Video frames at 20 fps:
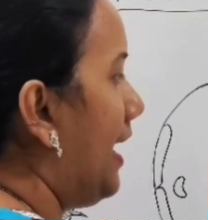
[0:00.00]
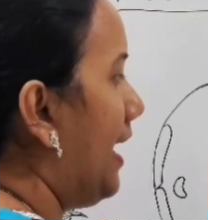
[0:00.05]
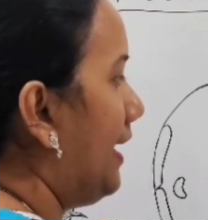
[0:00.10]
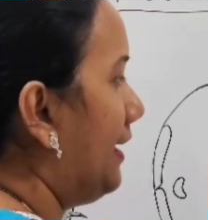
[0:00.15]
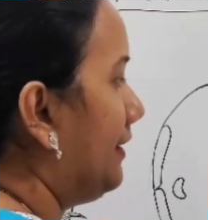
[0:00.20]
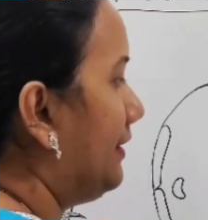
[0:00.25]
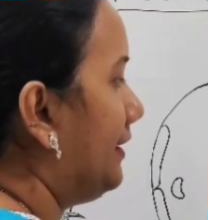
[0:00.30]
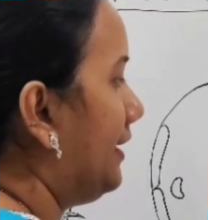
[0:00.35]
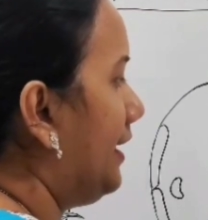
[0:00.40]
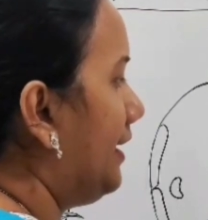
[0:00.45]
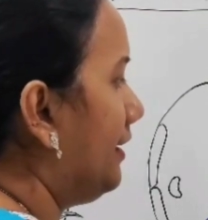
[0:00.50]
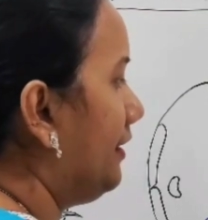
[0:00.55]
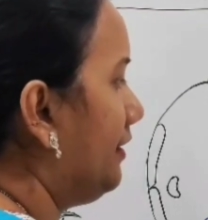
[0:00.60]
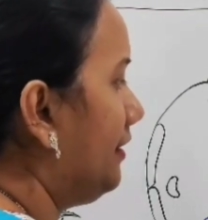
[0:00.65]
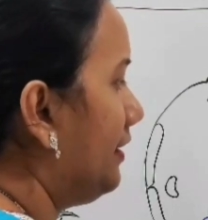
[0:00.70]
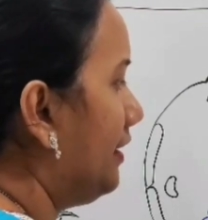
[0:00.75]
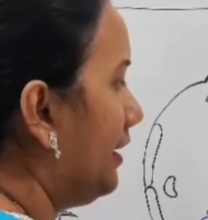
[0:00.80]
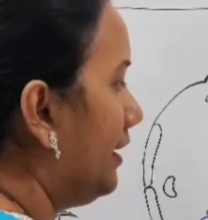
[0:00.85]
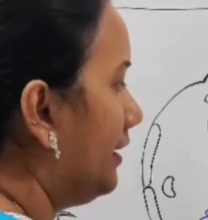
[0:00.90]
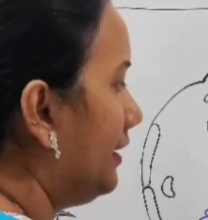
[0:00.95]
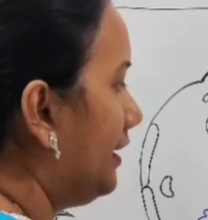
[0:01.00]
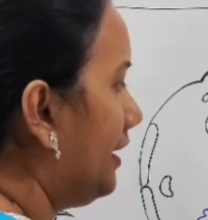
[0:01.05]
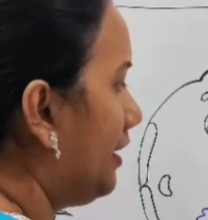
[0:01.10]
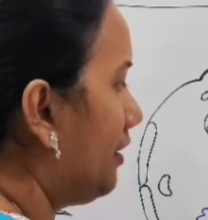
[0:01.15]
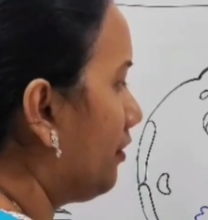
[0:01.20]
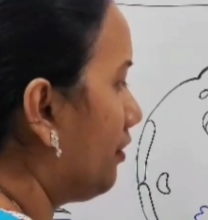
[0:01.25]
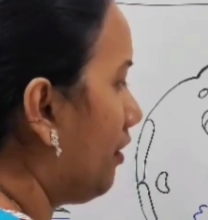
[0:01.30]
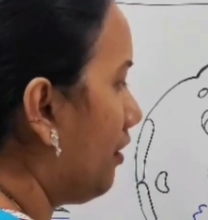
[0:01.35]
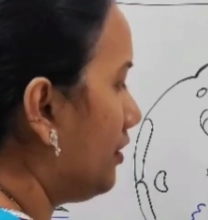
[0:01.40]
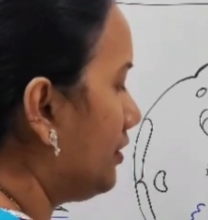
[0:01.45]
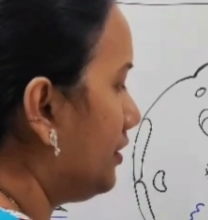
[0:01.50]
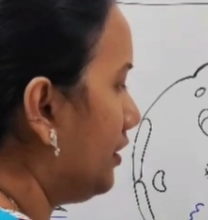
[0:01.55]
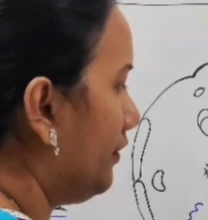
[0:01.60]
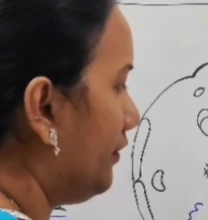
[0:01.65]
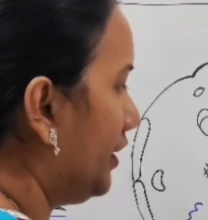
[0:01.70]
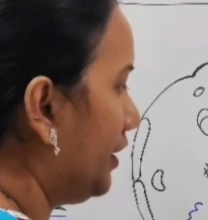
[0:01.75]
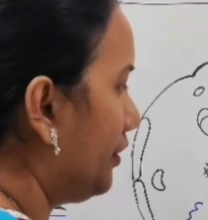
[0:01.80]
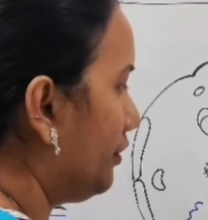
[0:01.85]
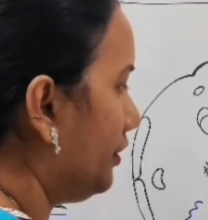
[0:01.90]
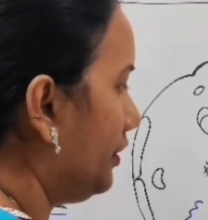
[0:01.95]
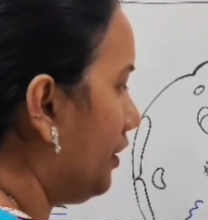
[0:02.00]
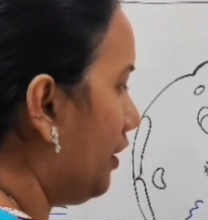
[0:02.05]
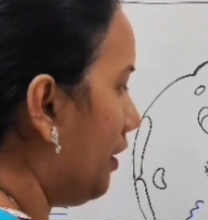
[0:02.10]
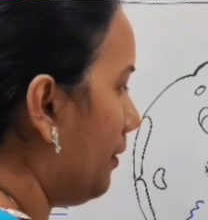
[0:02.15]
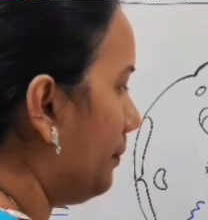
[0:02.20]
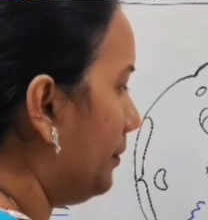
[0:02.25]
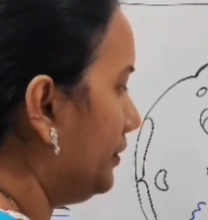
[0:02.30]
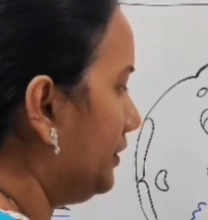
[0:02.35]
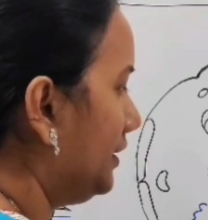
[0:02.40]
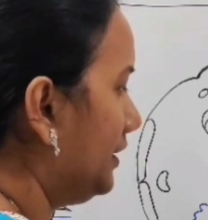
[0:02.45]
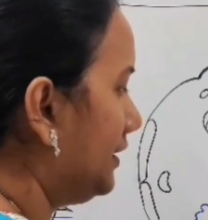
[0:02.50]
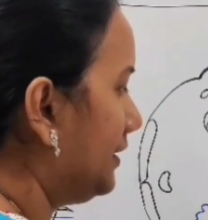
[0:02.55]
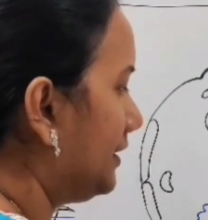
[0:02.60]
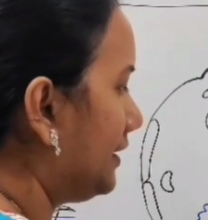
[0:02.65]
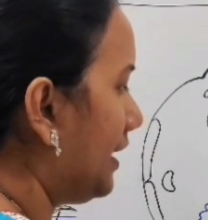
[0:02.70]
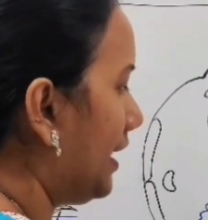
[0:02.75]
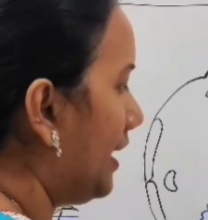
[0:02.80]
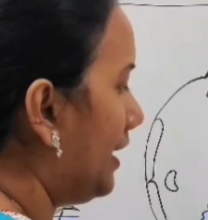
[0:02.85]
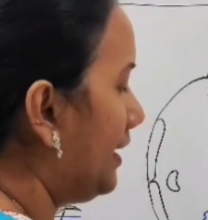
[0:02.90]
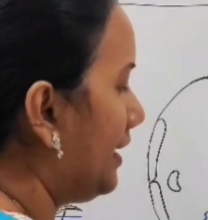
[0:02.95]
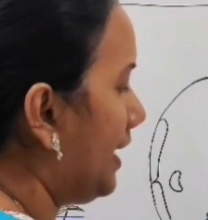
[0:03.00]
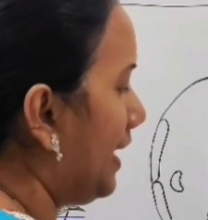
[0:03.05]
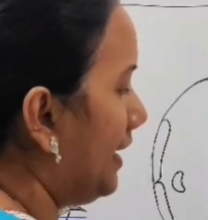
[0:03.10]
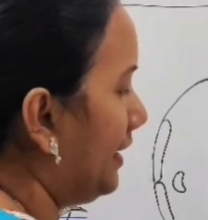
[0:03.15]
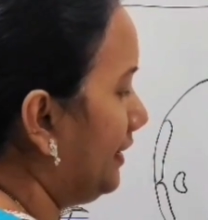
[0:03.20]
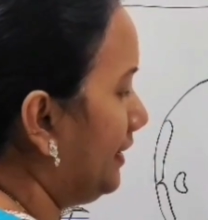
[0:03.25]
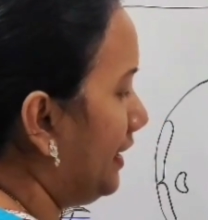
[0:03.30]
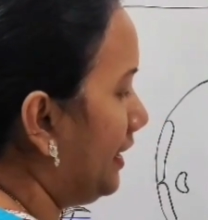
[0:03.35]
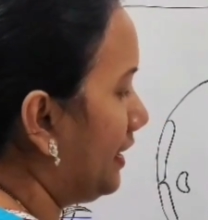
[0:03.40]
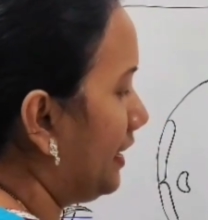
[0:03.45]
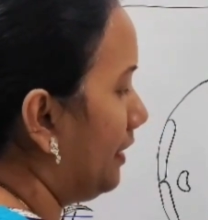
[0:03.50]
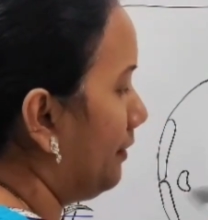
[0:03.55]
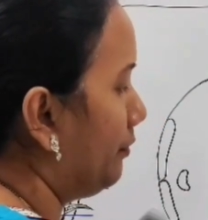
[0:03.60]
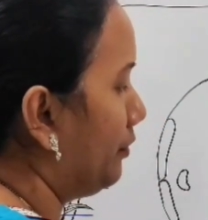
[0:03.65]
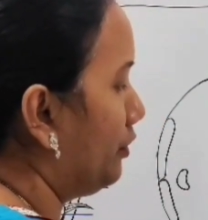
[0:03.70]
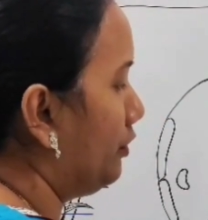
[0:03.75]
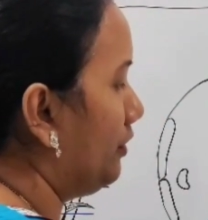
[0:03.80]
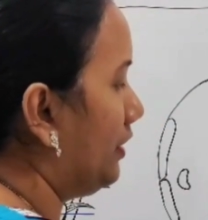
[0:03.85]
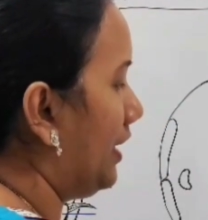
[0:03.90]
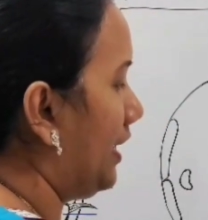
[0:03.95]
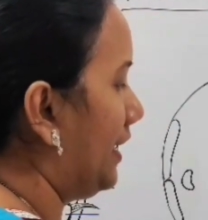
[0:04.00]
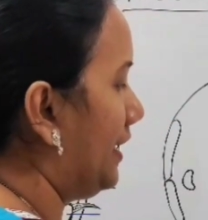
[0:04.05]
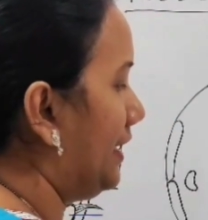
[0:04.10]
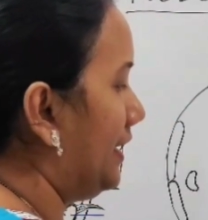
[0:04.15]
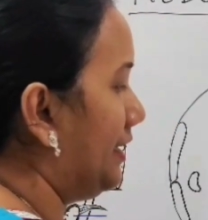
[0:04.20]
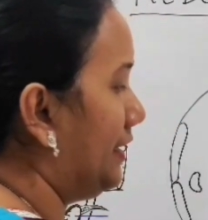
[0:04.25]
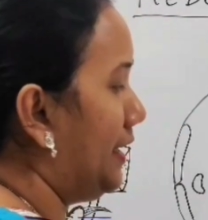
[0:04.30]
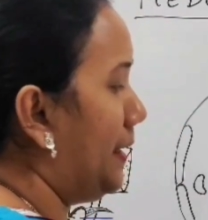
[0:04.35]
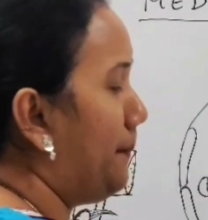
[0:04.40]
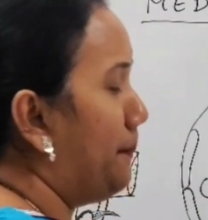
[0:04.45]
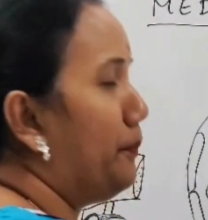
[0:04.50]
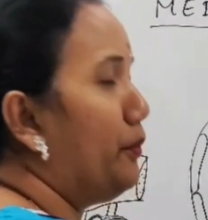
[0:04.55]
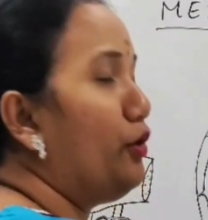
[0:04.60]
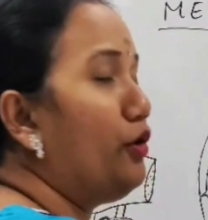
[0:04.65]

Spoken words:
and then they cross over to the opposite side and they come to lie in the